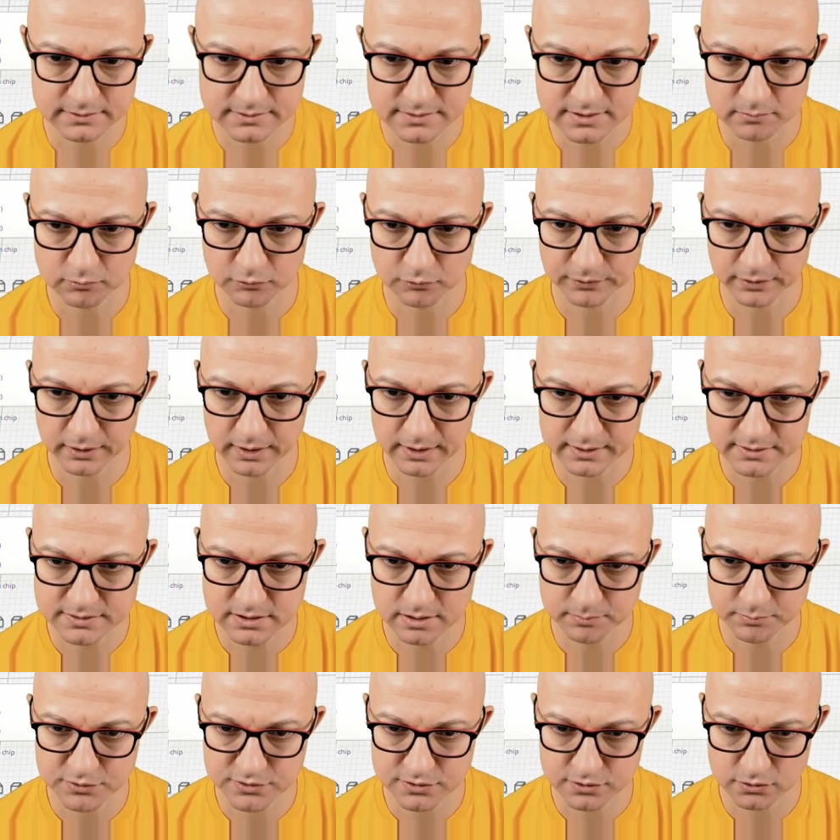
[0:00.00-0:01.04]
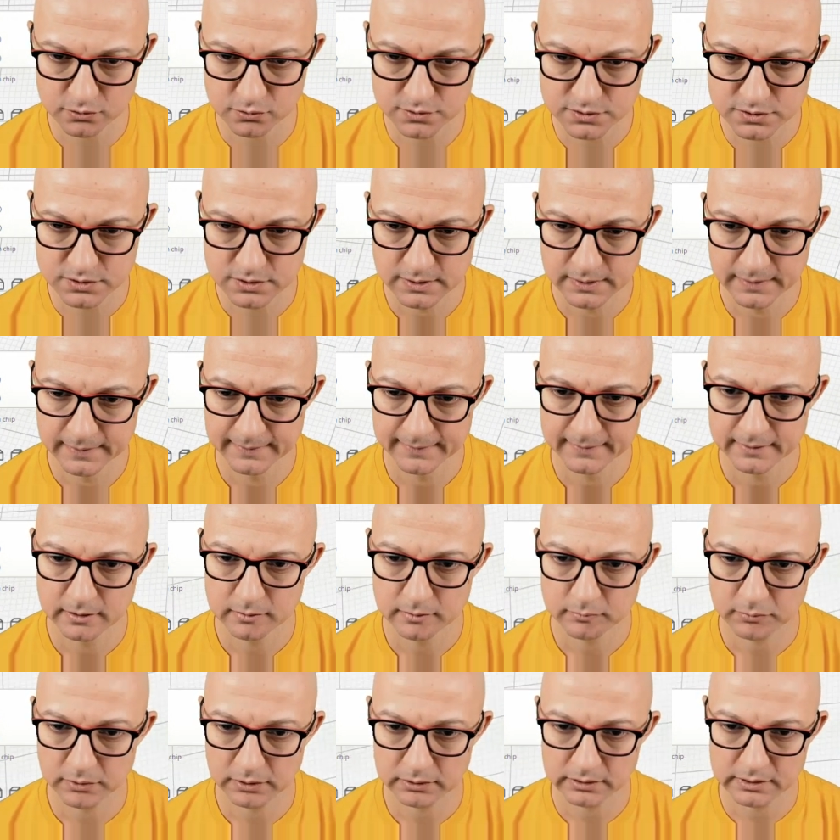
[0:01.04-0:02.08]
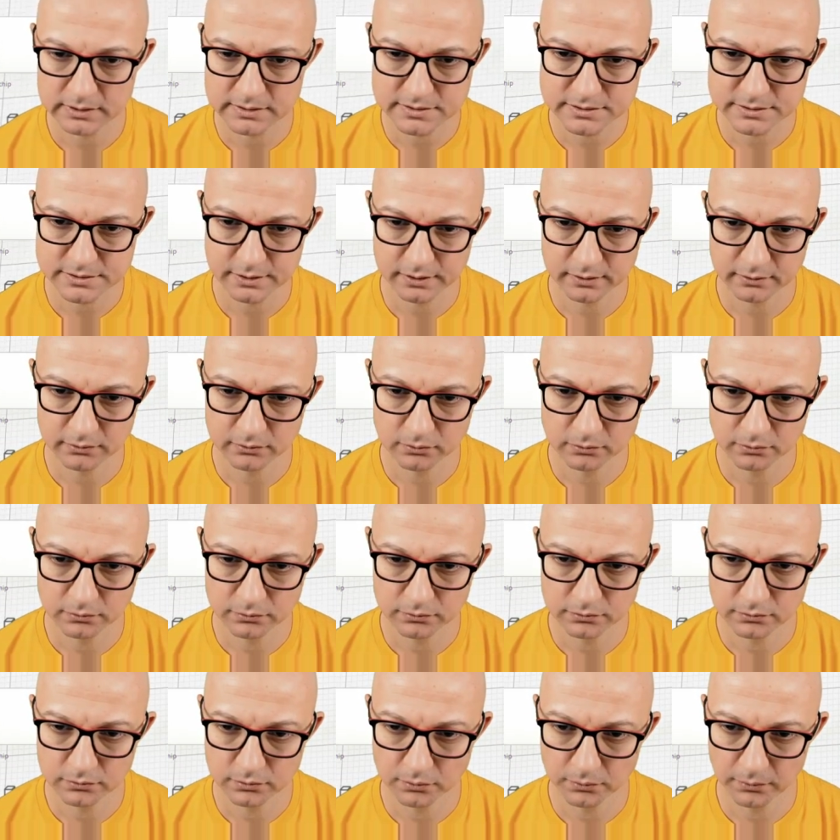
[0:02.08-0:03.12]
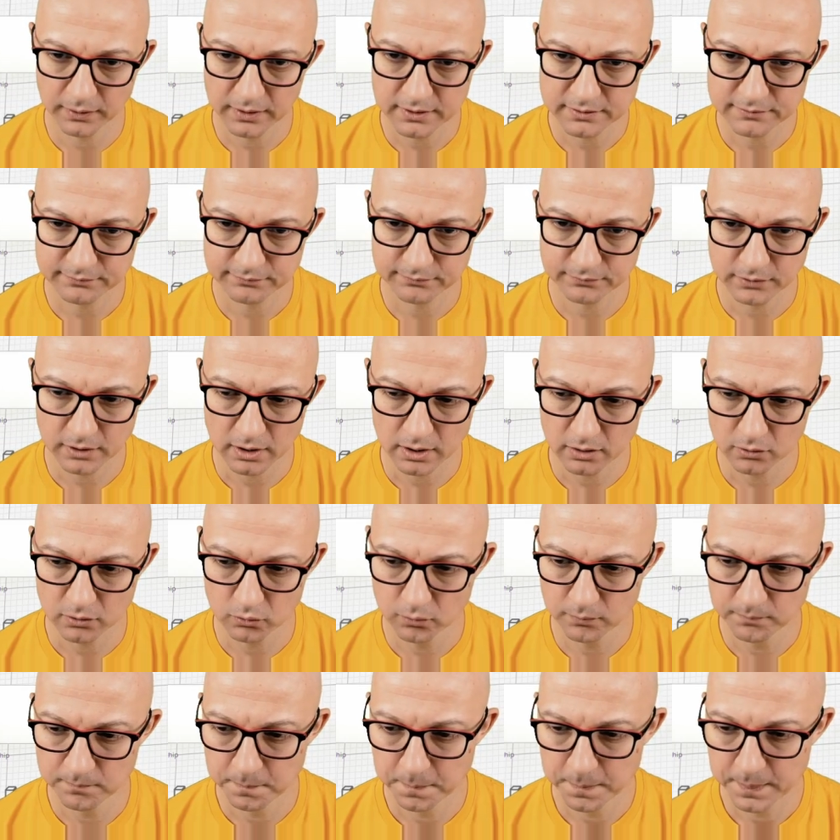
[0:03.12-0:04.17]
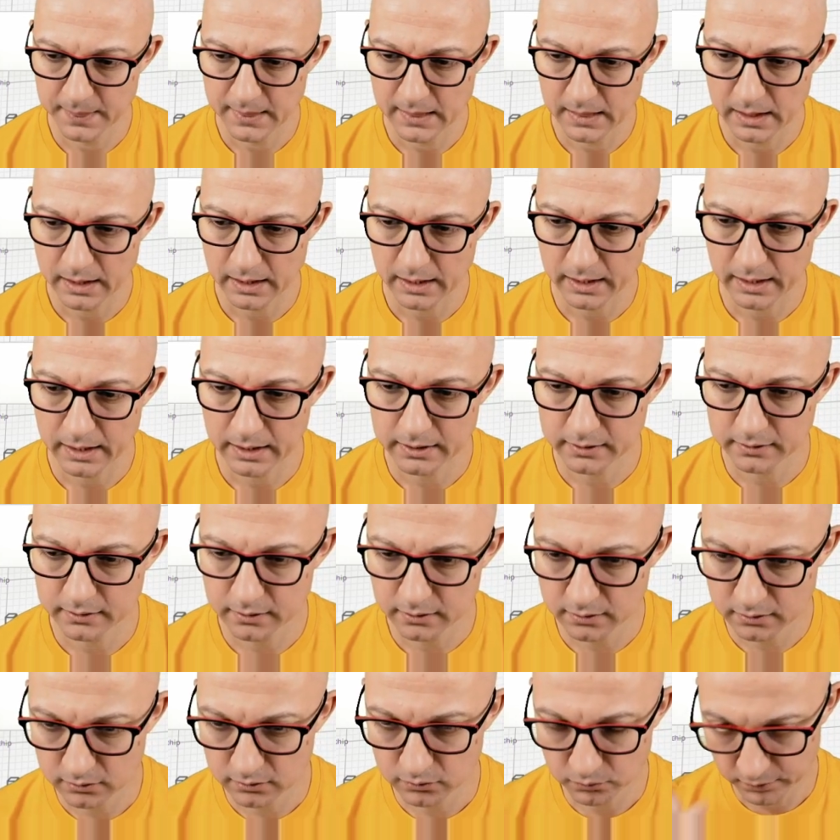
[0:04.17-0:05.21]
some of the next episodes, but let's stick to these for now. And now